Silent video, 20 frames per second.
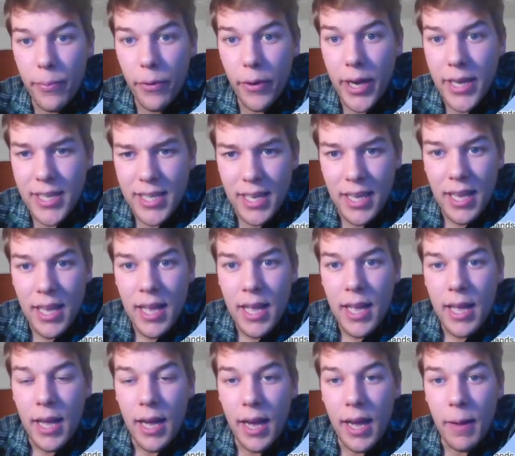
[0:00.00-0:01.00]
But
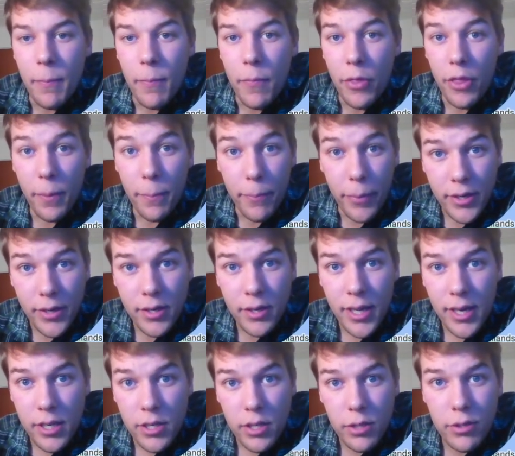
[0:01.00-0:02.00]
the button
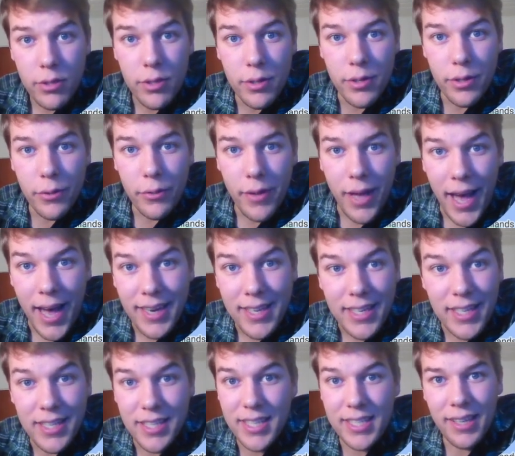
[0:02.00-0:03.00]
that I used to do
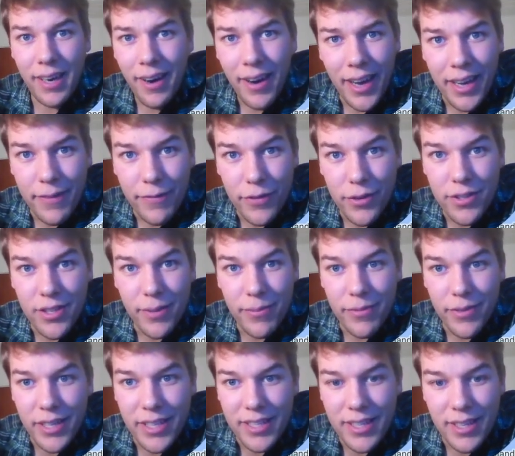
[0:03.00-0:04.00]
that is gone for
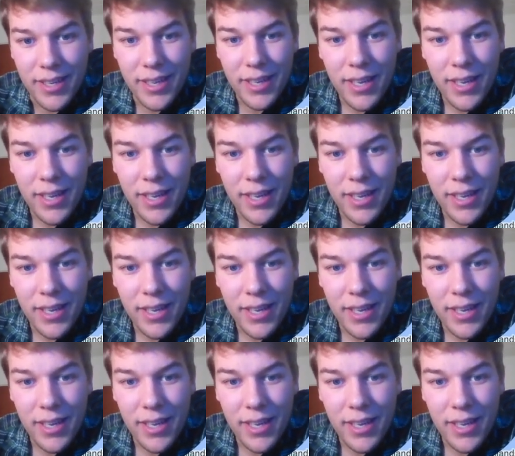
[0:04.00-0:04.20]
some reason.